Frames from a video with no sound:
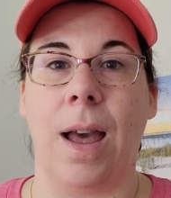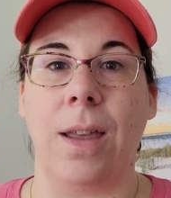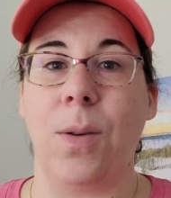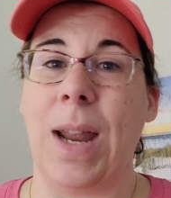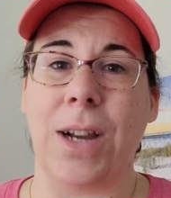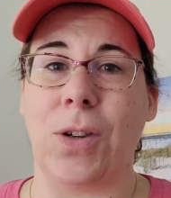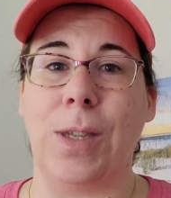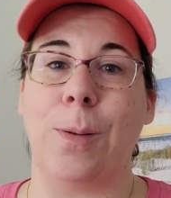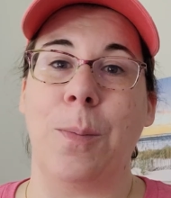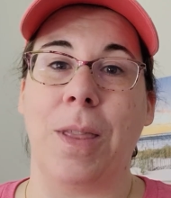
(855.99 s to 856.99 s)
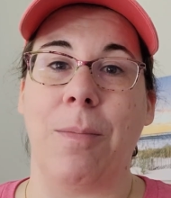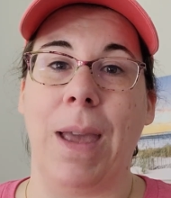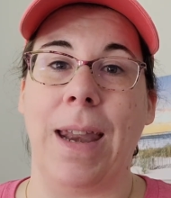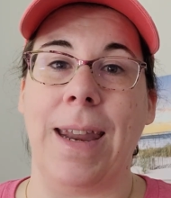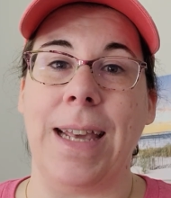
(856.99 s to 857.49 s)
you can actually swim with the
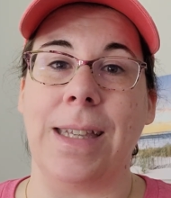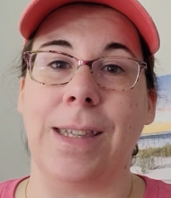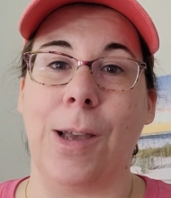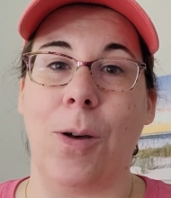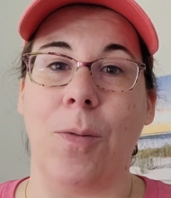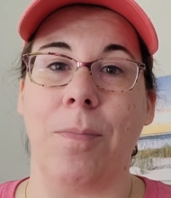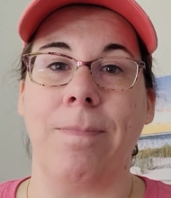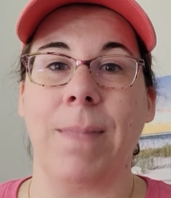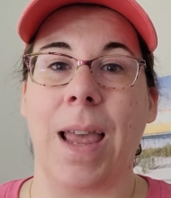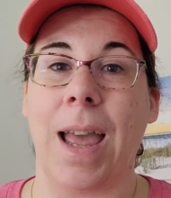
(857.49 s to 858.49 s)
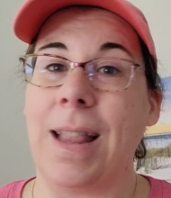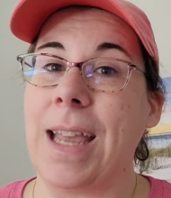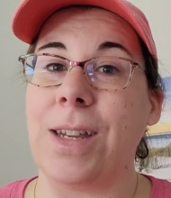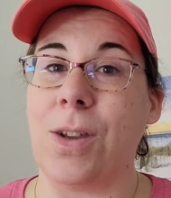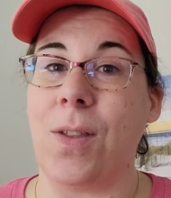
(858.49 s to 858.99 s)
manatees. So I'd
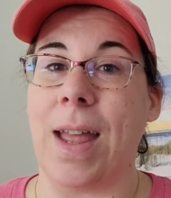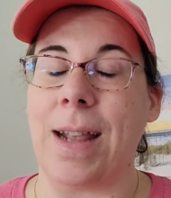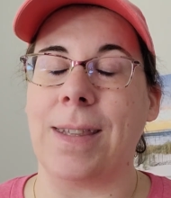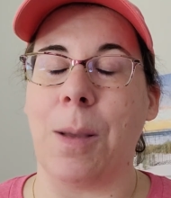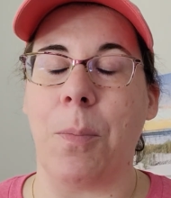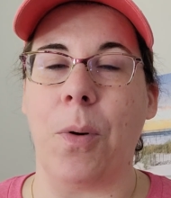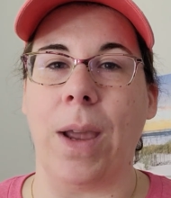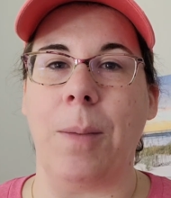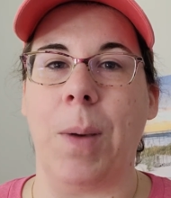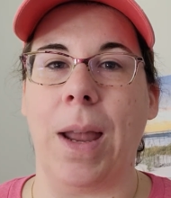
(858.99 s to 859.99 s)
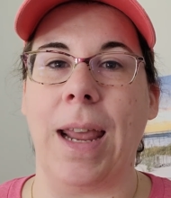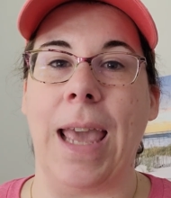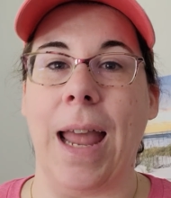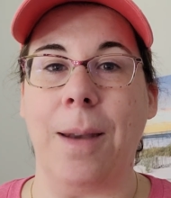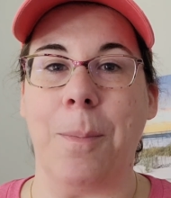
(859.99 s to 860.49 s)
like to do that at some point, but
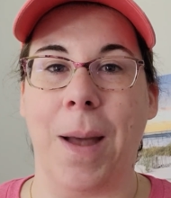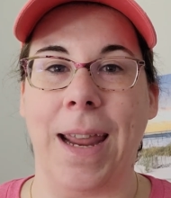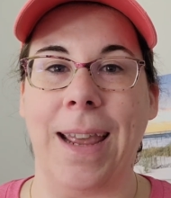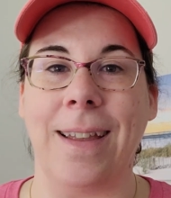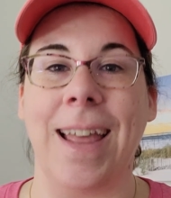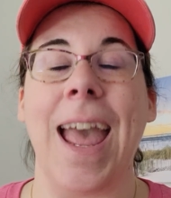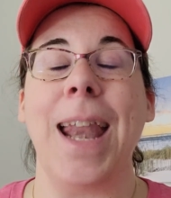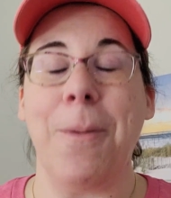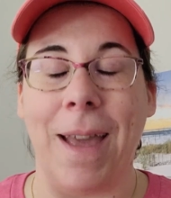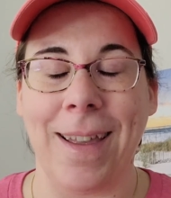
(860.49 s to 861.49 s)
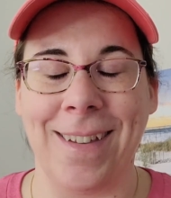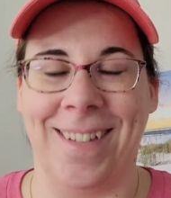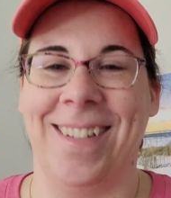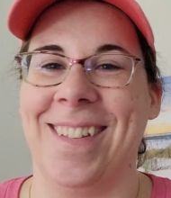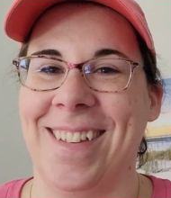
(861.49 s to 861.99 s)
again, money. Anyway,
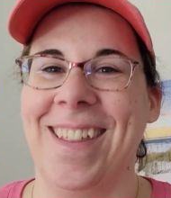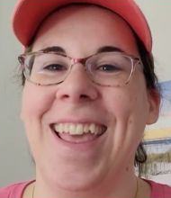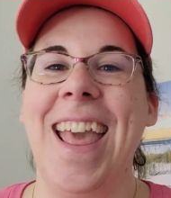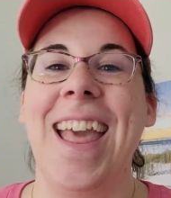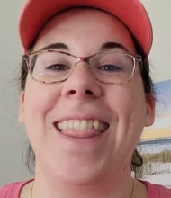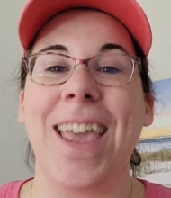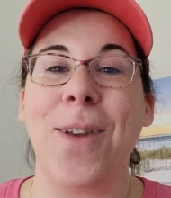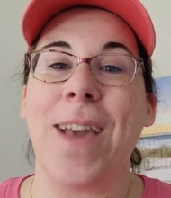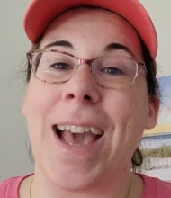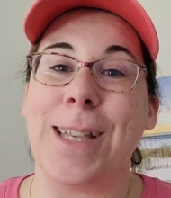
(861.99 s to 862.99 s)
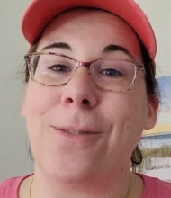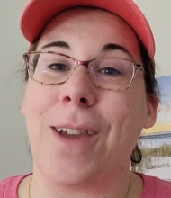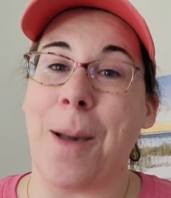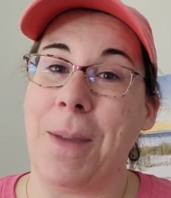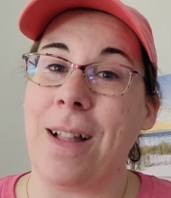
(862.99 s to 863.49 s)
thank you guys for
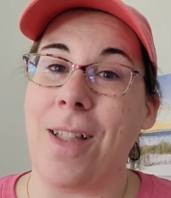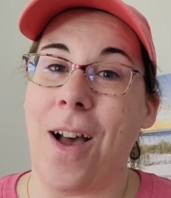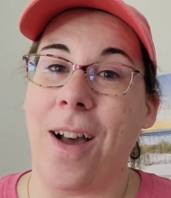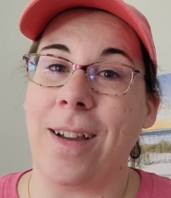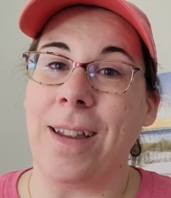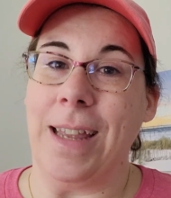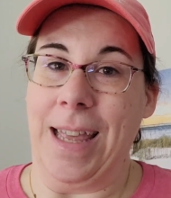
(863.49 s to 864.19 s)
coming along.